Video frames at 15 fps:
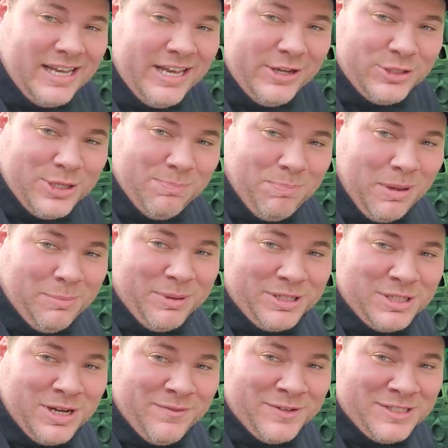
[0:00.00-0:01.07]
Here's a public
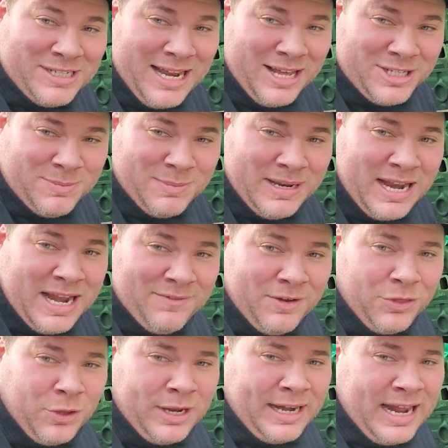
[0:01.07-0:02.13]
service announcement I never
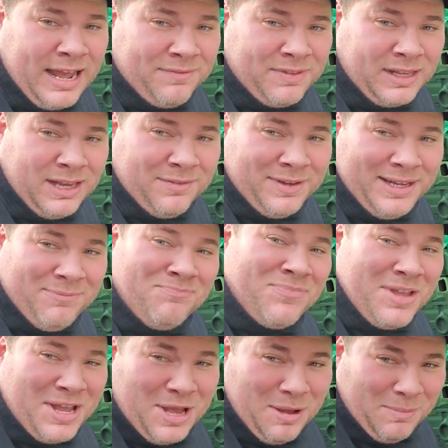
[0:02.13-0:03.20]
thought I'd have to give you,
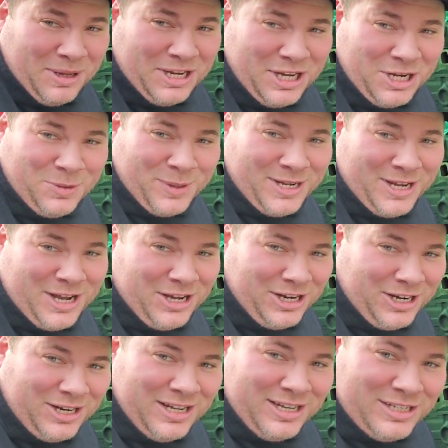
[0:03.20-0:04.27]
but here we are.